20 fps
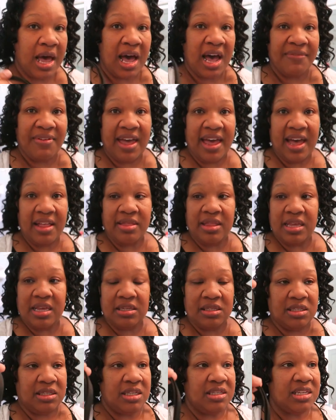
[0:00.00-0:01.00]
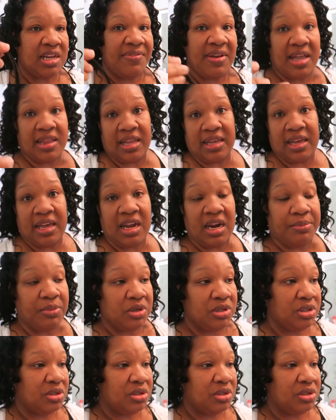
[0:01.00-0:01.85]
I've had this since I've had the camera,